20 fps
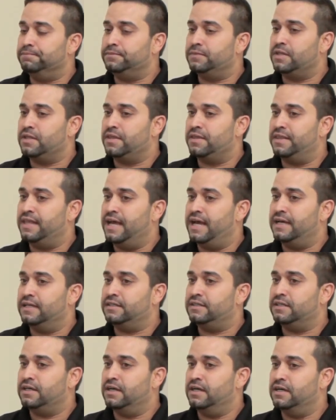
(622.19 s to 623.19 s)

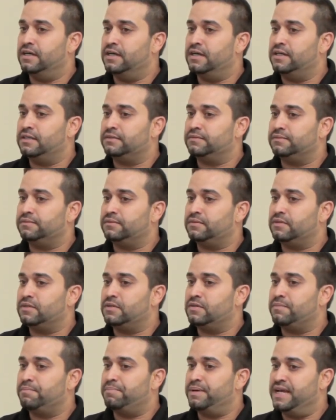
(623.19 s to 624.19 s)
That
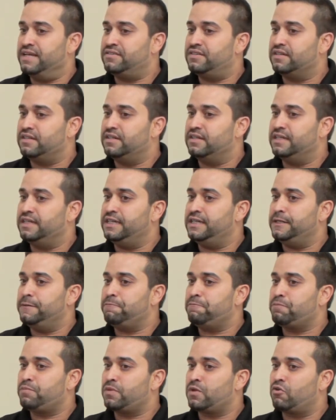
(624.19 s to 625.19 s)
basically
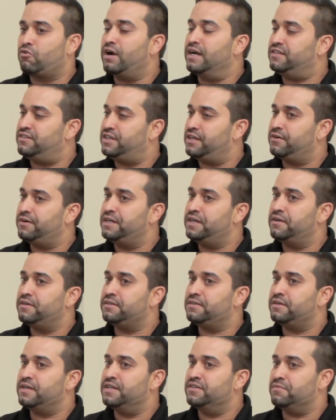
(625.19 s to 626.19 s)
criteria
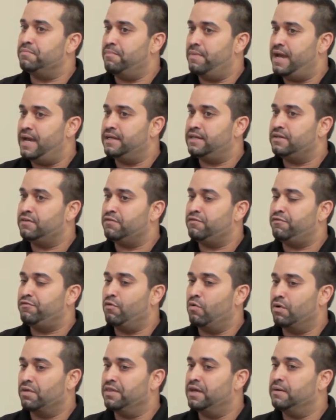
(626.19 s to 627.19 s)
is met
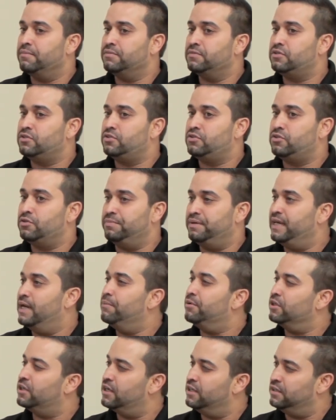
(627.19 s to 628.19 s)
for them to be
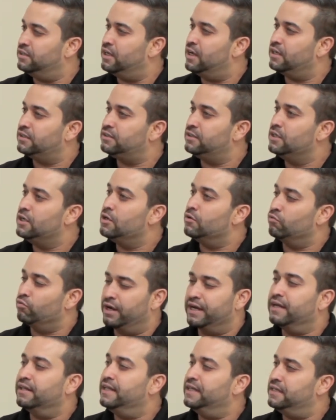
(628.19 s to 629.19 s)
able to conduct
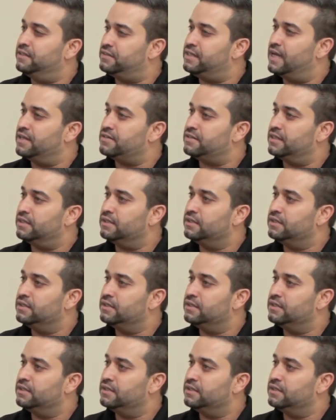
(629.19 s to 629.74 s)
regulated testing.